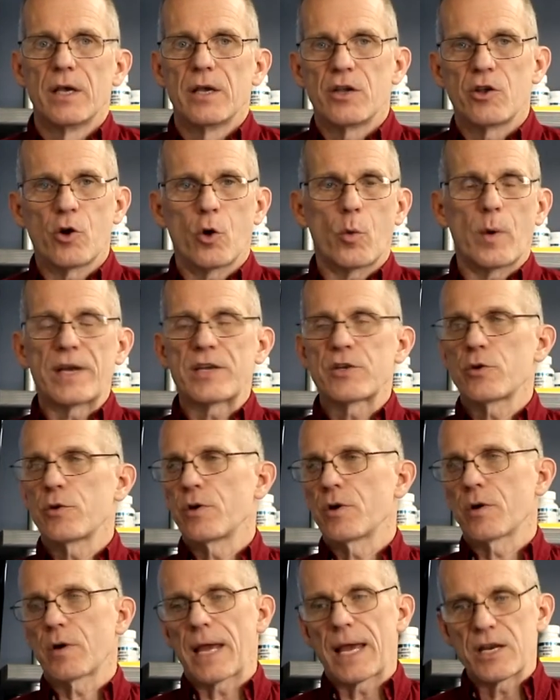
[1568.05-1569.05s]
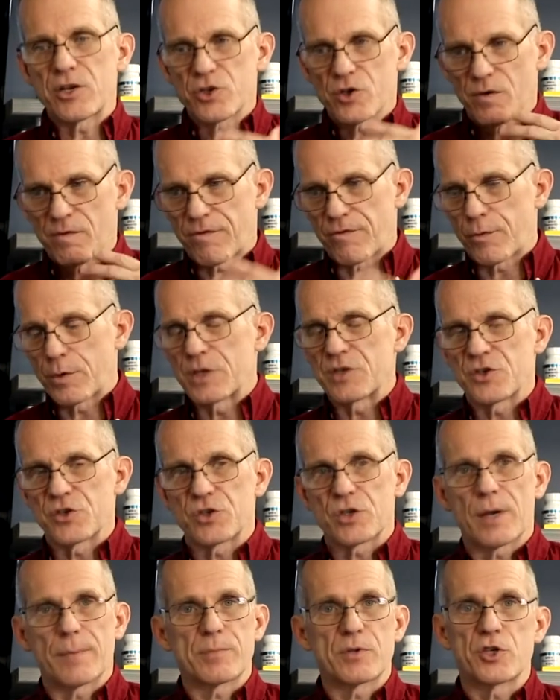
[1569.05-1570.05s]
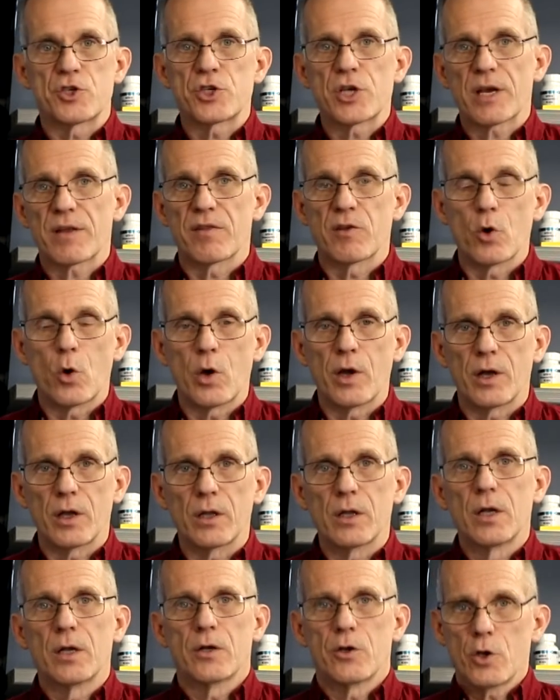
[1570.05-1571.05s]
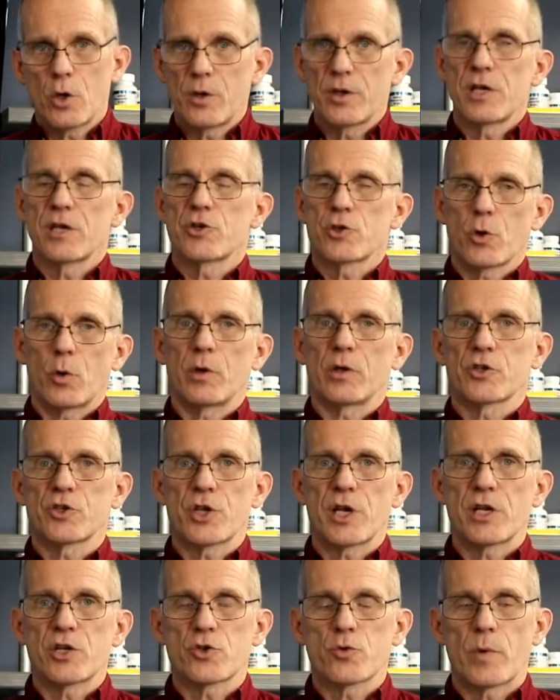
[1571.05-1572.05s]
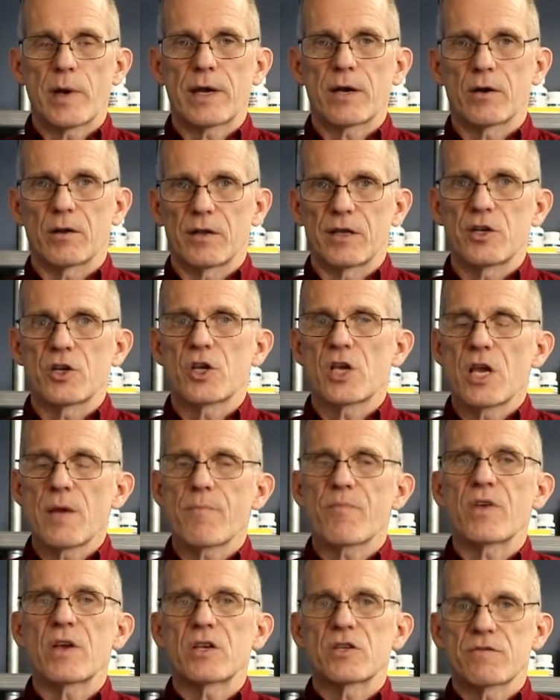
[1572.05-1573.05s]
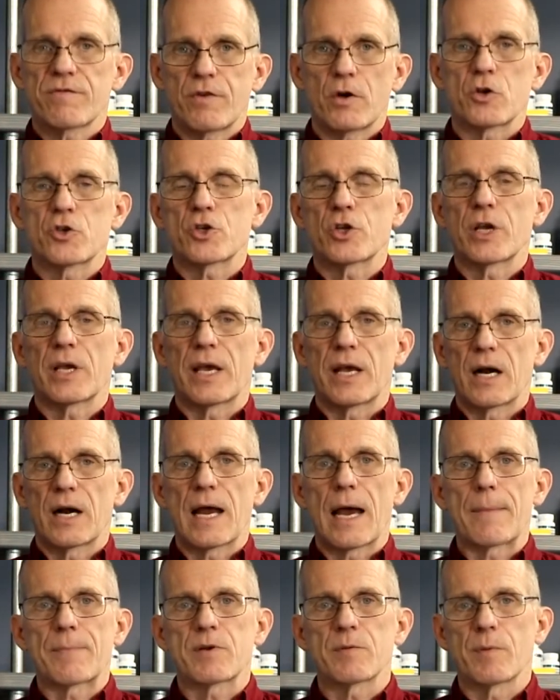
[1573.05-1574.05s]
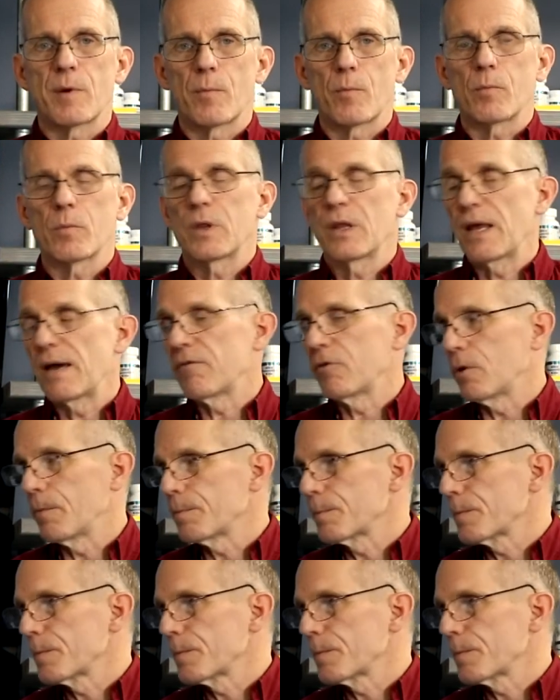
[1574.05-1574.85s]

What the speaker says: You don't wait till your engine freezes up to check the oil. No, you get your oil changed regularly to keep things functioning at an optimum level.